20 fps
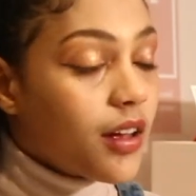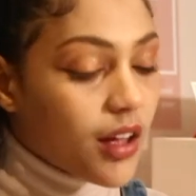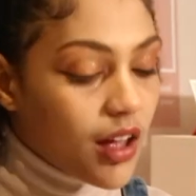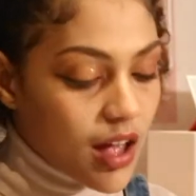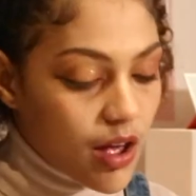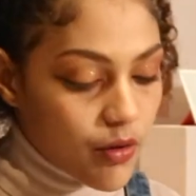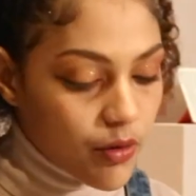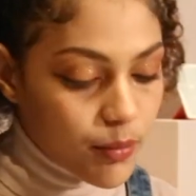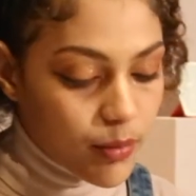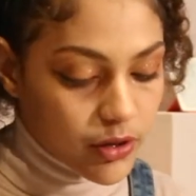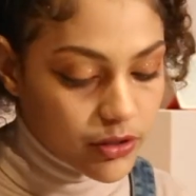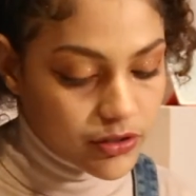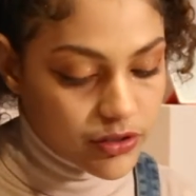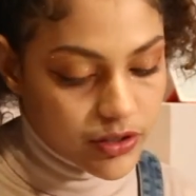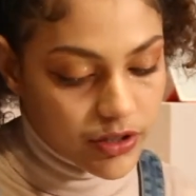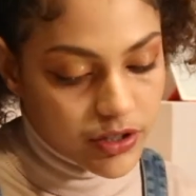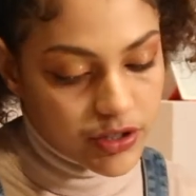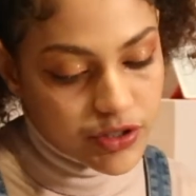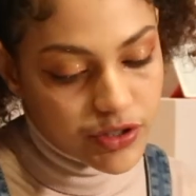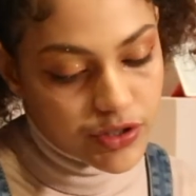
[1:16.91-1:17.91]
How about
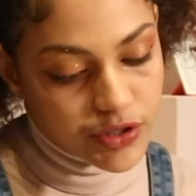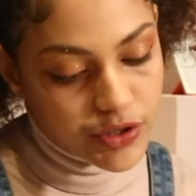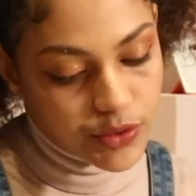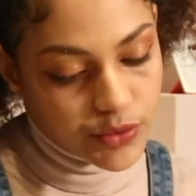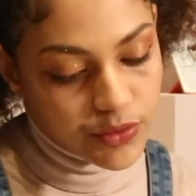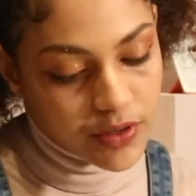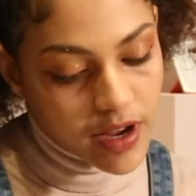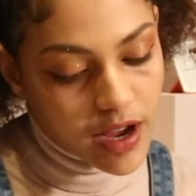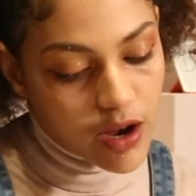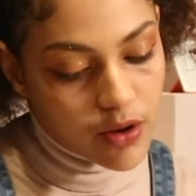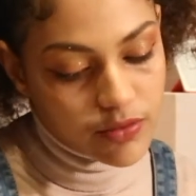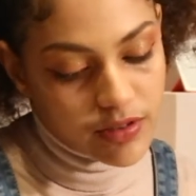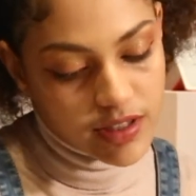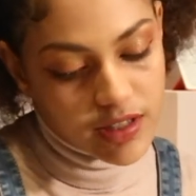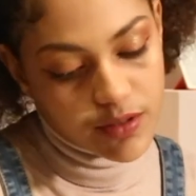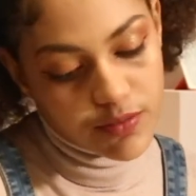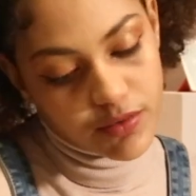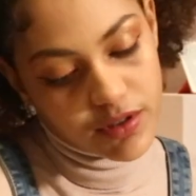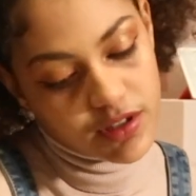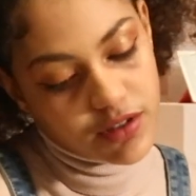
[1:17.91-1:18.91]
the tune out
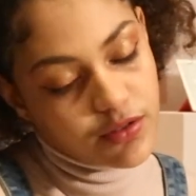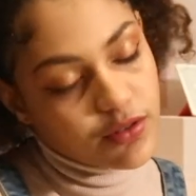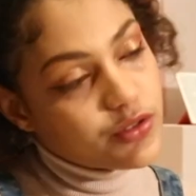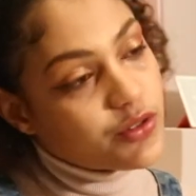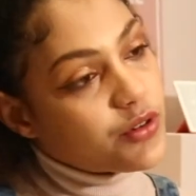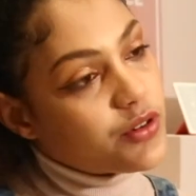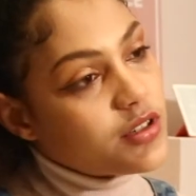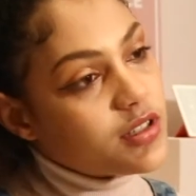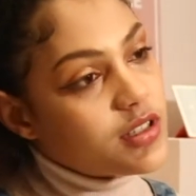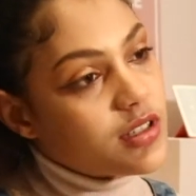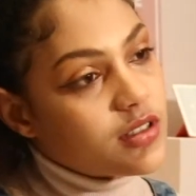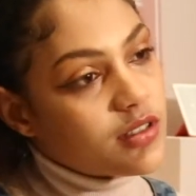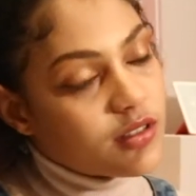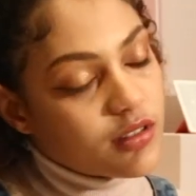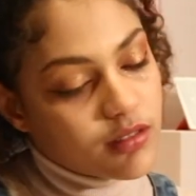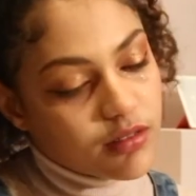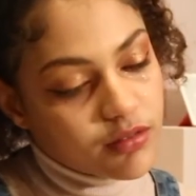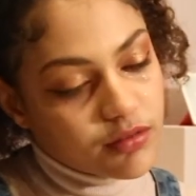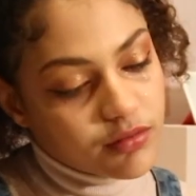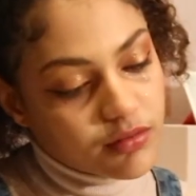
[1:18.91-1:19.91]
espresso tortes?
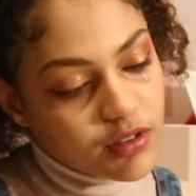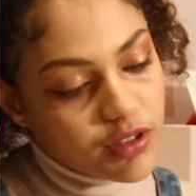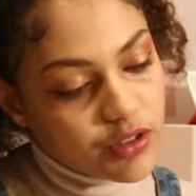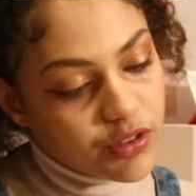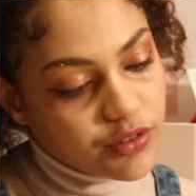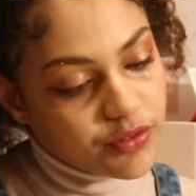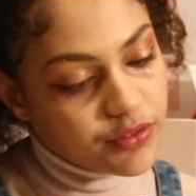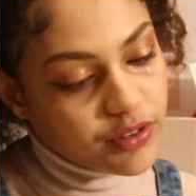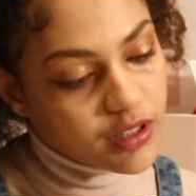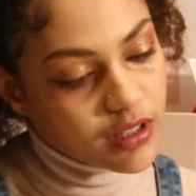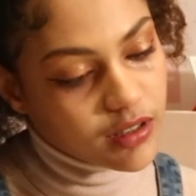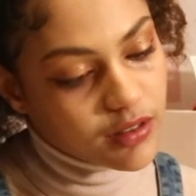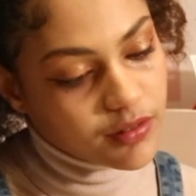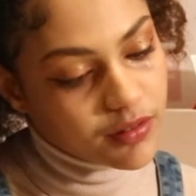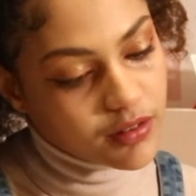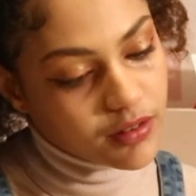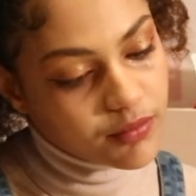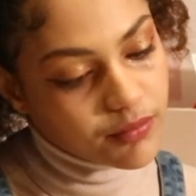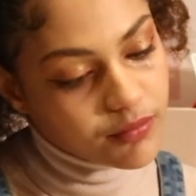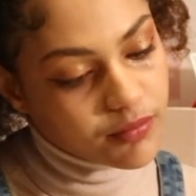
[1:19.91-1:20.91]
Yeah, sounds
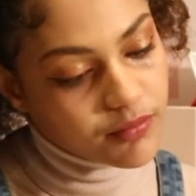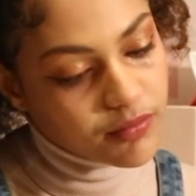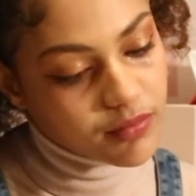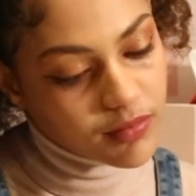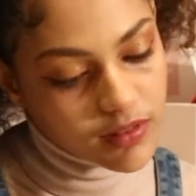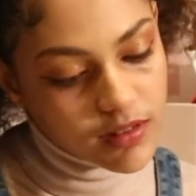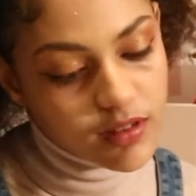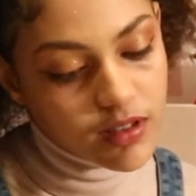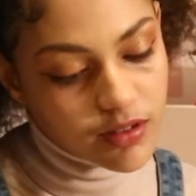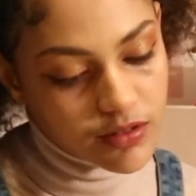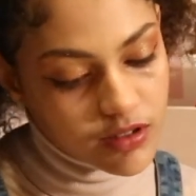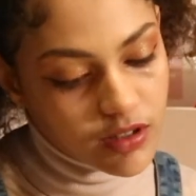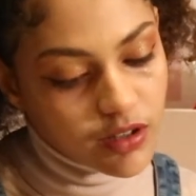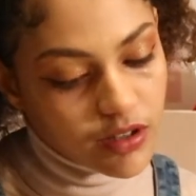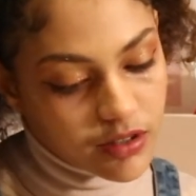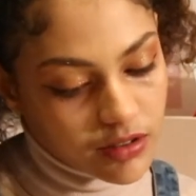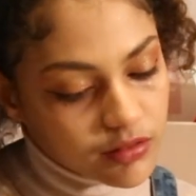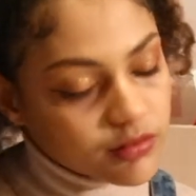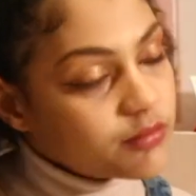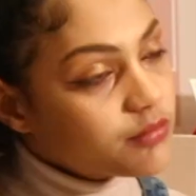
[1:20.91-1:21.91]
good.
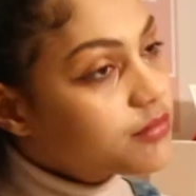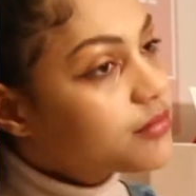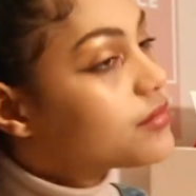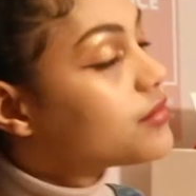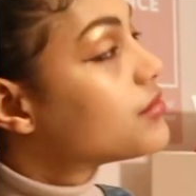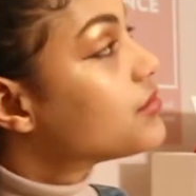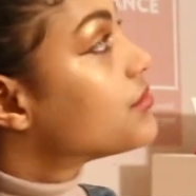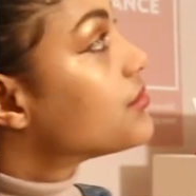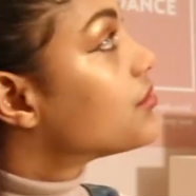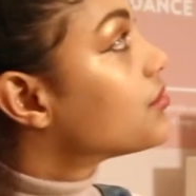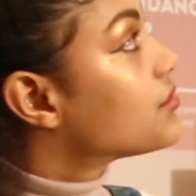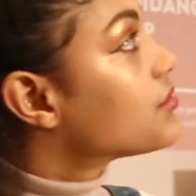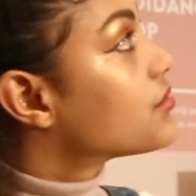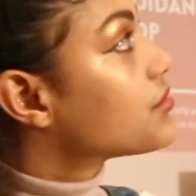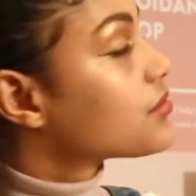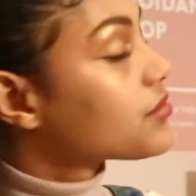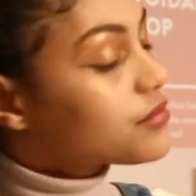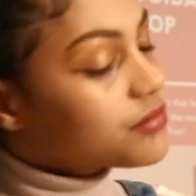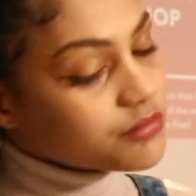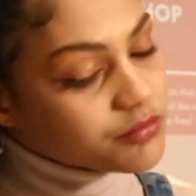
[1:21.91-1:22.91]
Um, so could we get
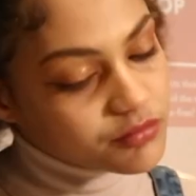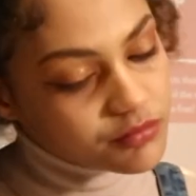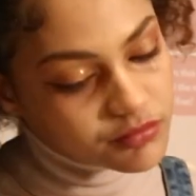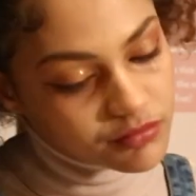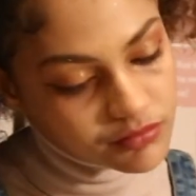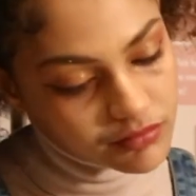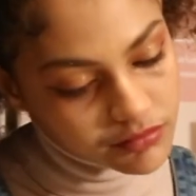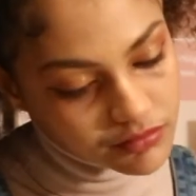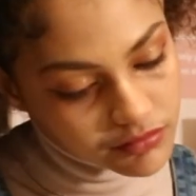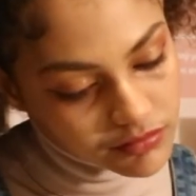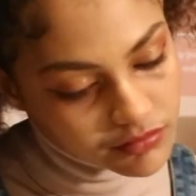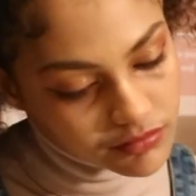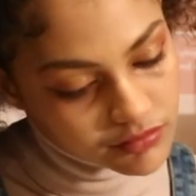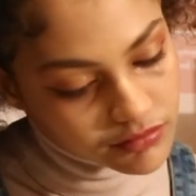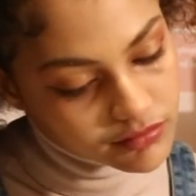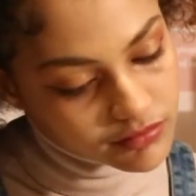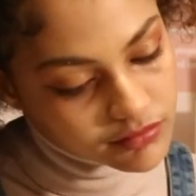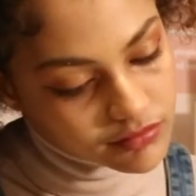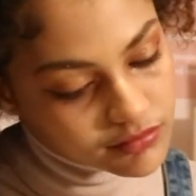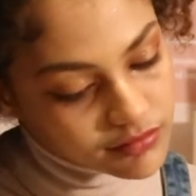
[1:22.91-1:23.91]
one of the tune out
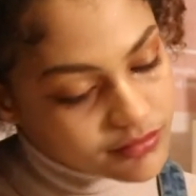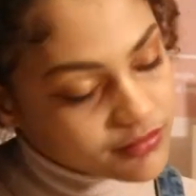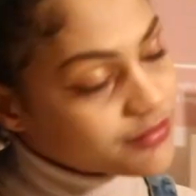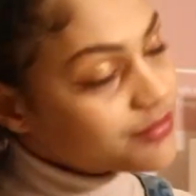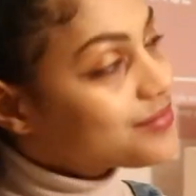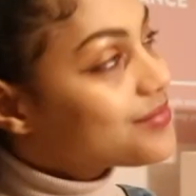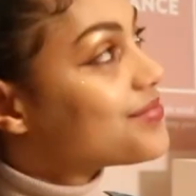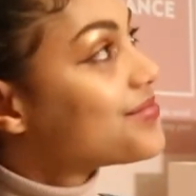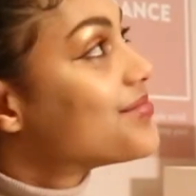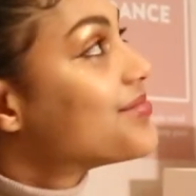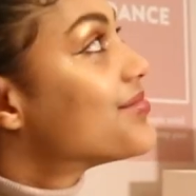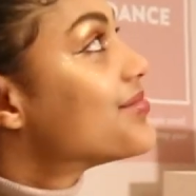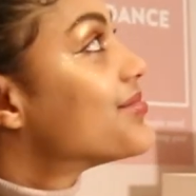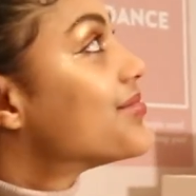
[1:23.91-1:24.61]
espresso tortes?